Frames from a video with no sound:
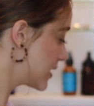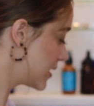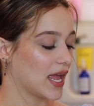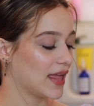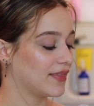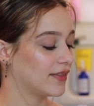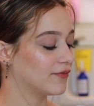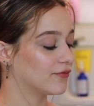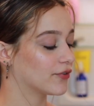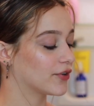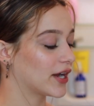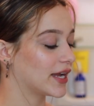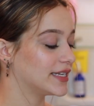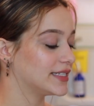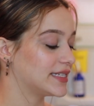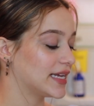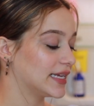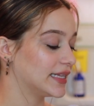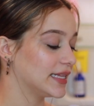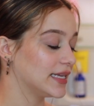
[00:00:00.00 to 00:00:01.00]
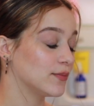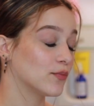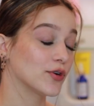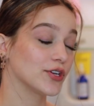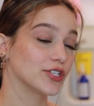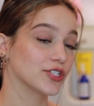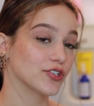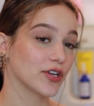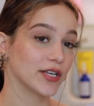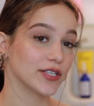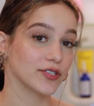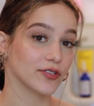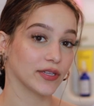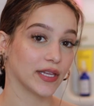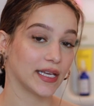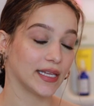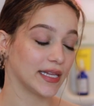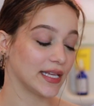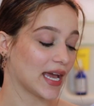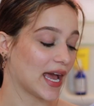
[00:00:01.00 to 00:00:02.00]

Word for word: And then for a daily moisturizer lately,